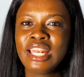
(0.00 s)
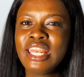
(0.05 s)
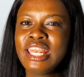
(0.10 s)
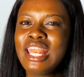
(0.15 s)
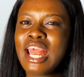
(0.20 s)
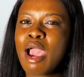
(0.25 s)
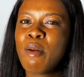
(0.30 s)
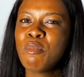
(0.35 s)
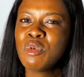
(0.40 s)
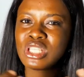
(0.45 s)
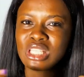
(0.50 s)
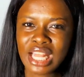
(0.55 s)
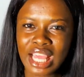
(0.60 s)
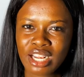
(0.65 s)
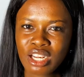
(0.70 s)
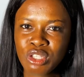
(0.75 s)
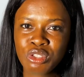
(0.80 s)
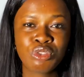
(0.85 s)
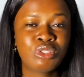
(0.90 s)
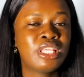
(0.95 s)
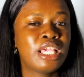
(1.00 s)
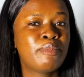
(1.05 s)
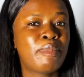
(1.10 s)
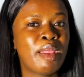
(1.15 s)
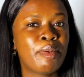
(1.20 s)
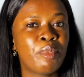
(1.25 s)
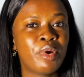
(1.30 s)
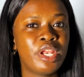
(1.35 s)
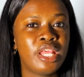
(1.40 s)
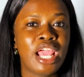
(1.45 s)
they are most likely to take my
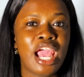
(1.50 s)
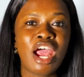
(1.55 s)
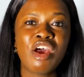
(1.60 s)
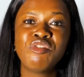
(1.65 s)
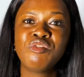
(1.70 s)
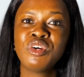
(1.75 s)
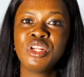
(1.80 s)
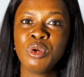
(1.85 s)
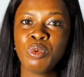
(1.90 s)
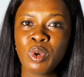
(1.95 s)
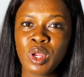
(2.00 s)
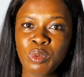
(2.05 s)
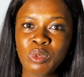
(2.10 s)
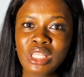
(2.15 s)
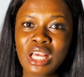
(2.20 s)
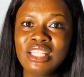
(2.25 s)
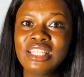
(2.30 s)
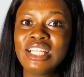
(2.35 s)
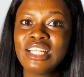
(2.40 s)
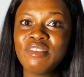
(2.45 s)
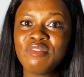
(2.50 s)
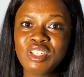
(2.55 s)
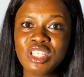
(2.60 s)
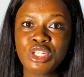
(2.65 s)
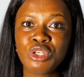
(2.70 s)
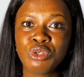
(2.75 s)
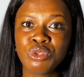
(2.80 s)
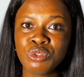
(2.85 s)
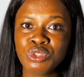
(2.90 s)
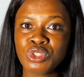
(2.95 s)
money and run away without delivering
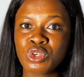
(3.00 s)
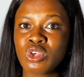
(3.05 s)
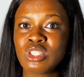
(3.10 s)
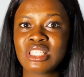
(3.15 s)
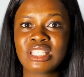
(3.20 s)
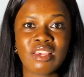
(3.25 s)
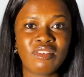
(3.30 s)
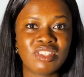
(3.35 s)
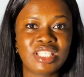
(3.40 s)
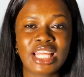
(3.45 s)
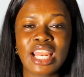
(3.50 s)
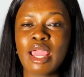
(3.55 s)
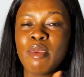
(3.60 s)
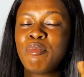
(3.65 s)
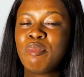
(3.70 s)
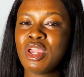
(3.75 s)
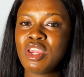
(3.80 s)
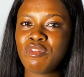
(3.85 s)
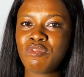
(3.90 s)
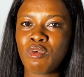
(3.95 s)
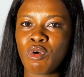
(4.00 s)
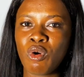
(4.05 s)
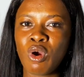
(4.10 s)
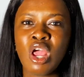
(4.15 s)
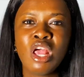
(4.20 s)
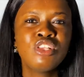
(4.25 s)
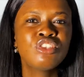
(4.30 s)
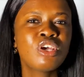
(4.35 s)
the goods or service that I paid for.